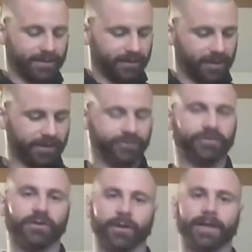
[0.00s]

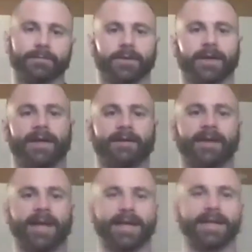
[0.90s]
unscrew it, right?
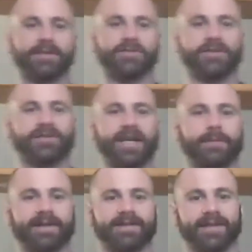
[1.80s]
And I can just get
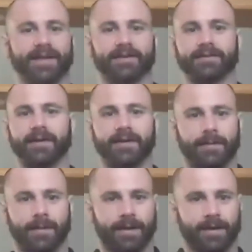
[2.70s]
my stick.
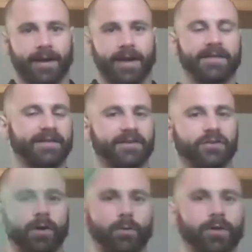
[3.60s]
And this
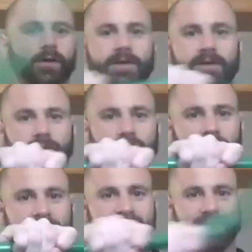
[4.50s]
is what we're going to be
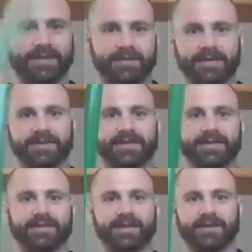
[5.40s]
utilizing, is
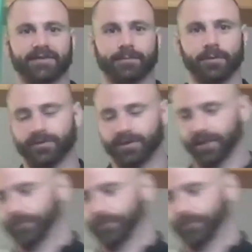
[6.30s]
this nice broomstick